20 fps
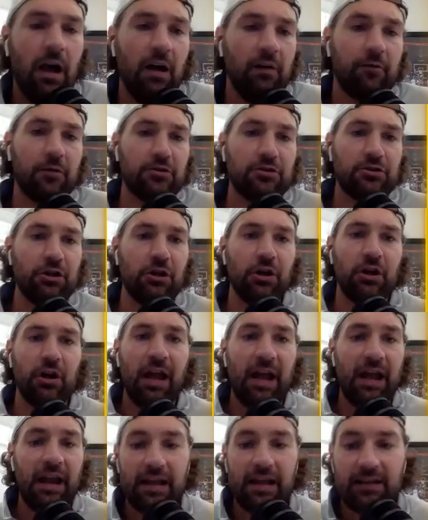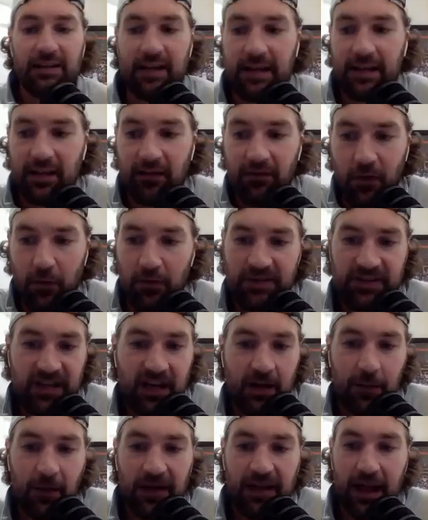For sure. And I think if it was
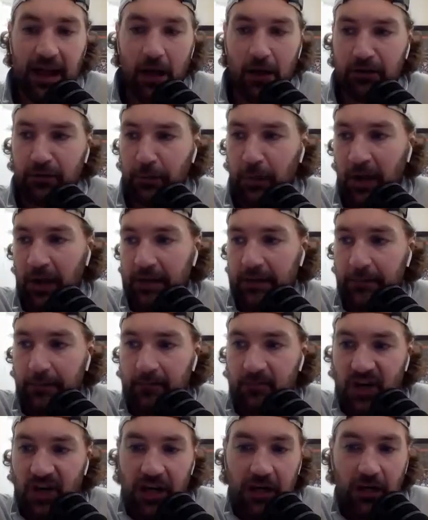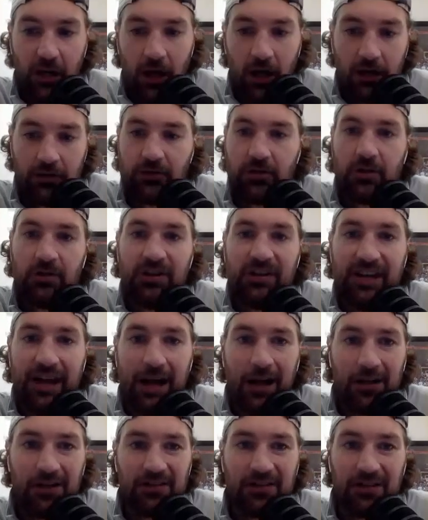anybody else but Jake Ottinger and the
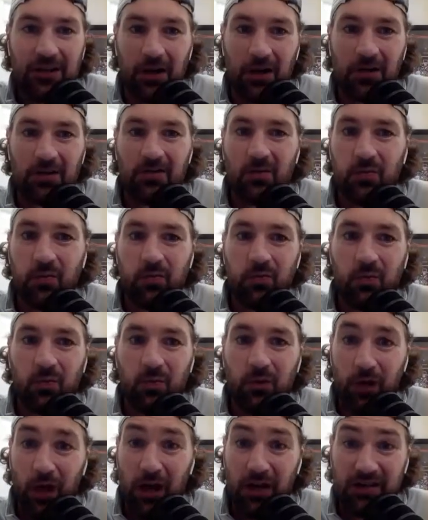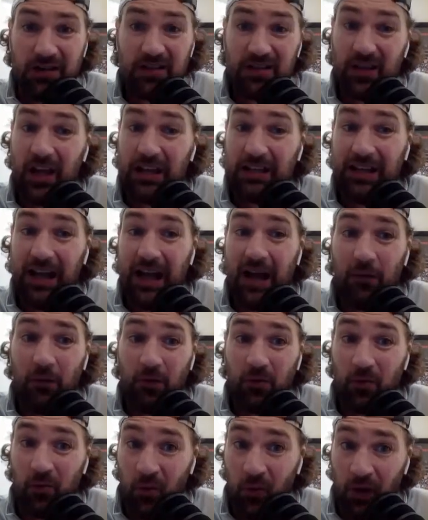Dallas Stars, losses like that
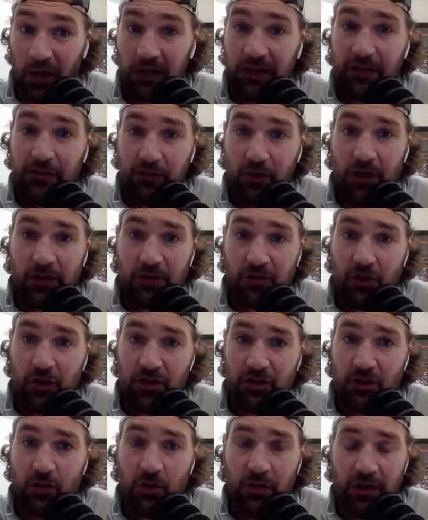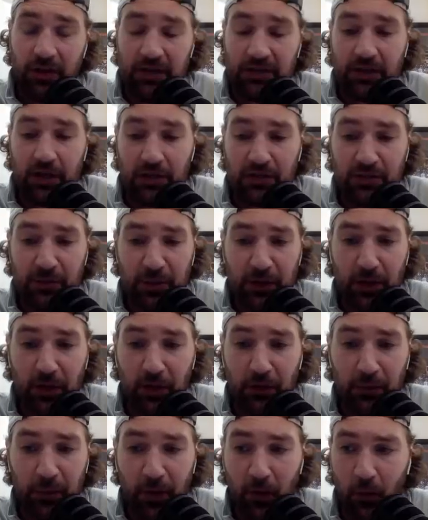would really frustrate you when they start to
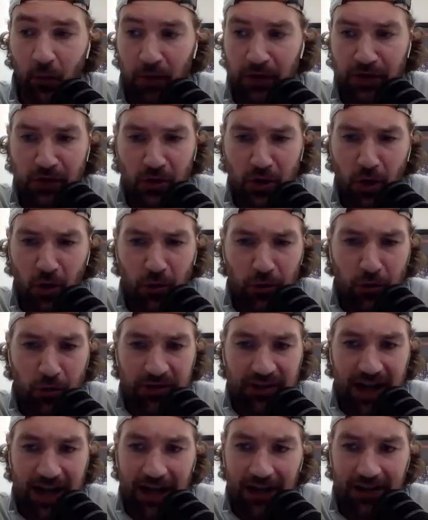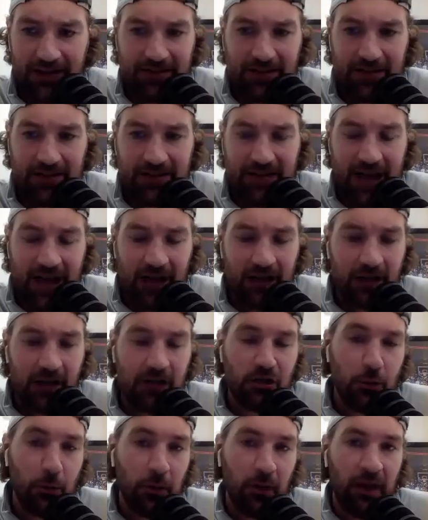build. But when you go into Dallas on Saturday
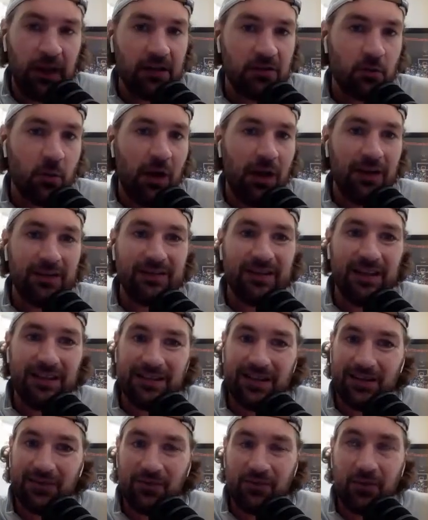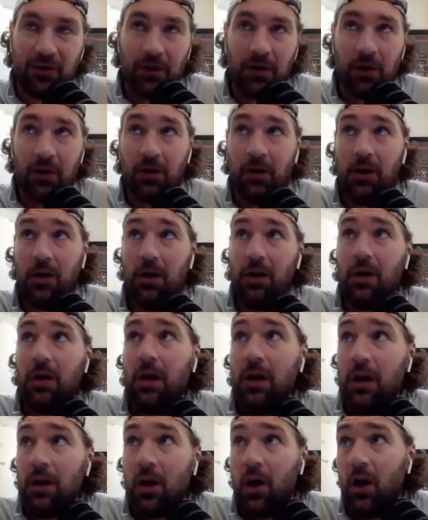and you play as well as they did for,
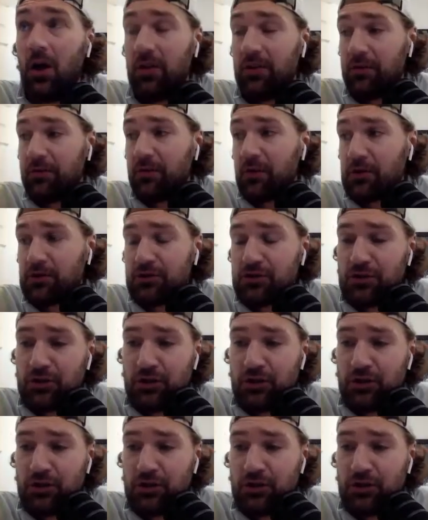call it, the first